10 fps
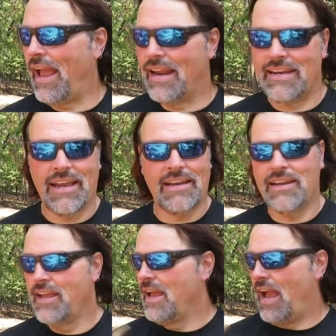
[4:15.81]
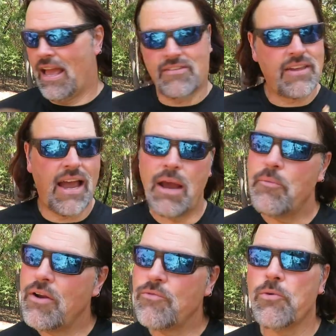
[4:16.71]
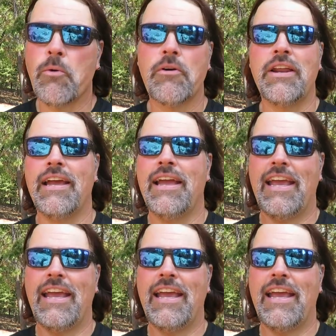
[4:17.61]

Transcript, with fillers: and then as time went forward,